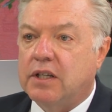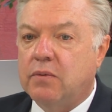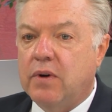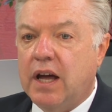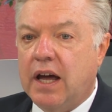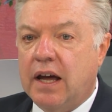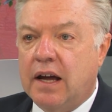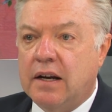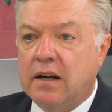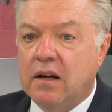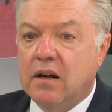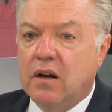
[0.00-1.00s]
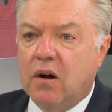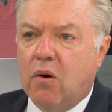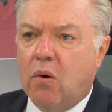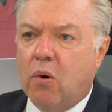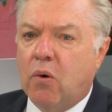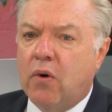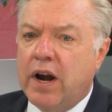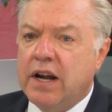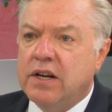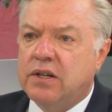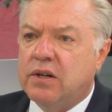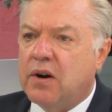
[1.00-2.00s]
We had a whole range of...